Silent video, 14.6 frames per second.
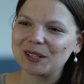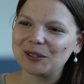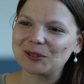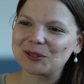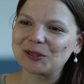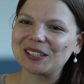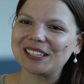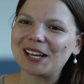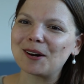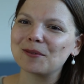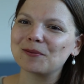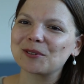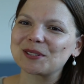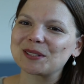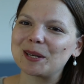you should allow
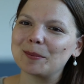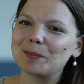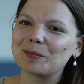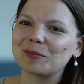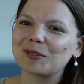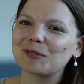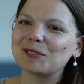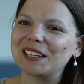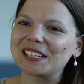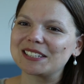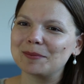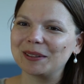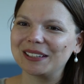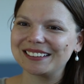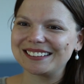for some
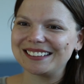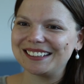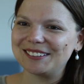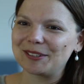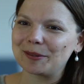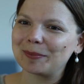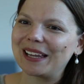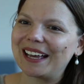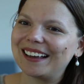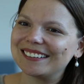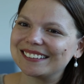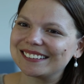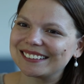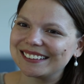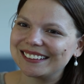flexibility in your
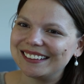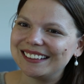plans.